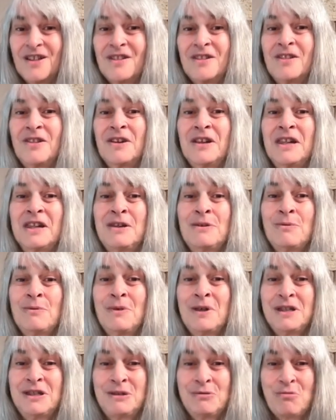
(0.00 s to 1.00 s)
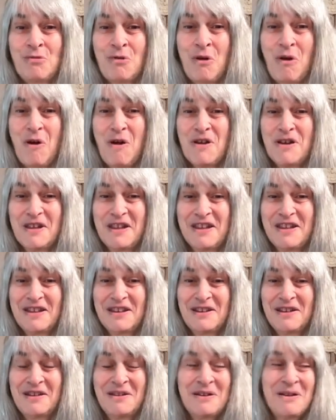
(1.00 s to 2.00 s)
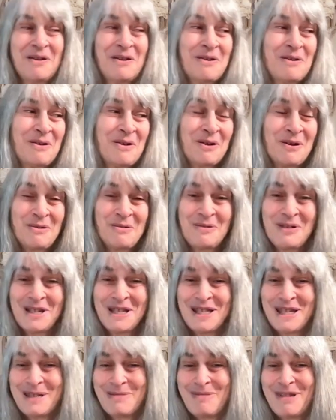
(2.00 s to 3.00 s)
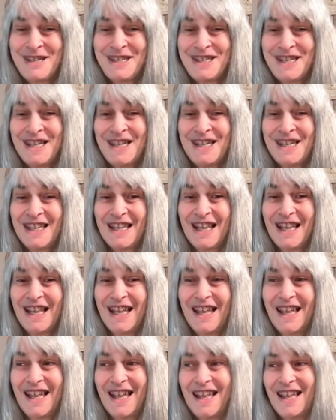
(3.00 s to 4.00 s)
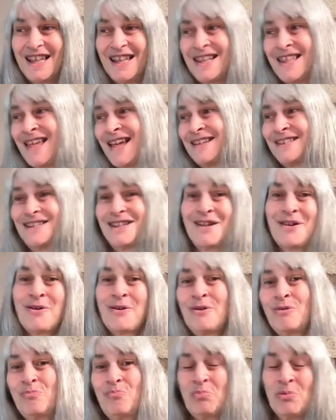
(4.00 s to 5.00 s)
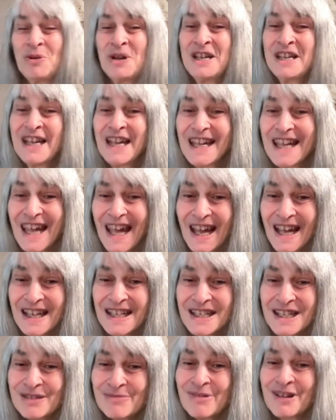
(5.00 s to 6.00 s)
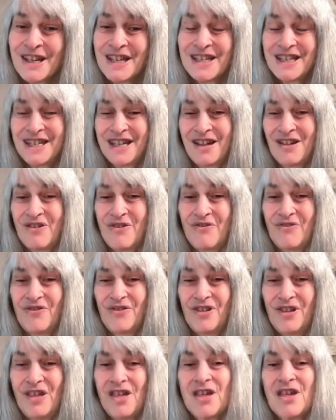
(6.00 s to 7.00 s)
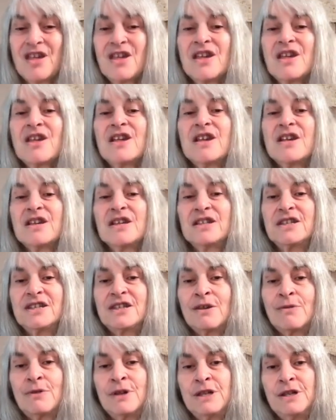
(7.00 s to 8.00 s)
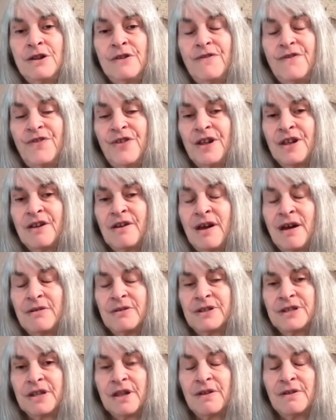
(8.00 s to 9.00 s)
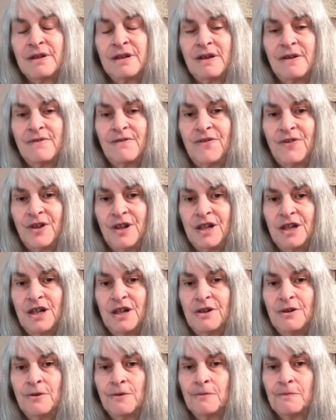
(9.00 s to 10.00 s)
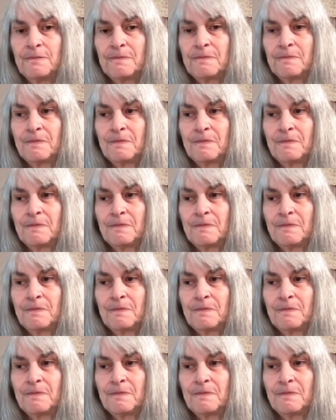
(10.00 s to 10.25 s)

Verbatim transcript: looking at what's wrong or what's missing. That's the whole point. I catch myself. So when you figure out what's going on for you,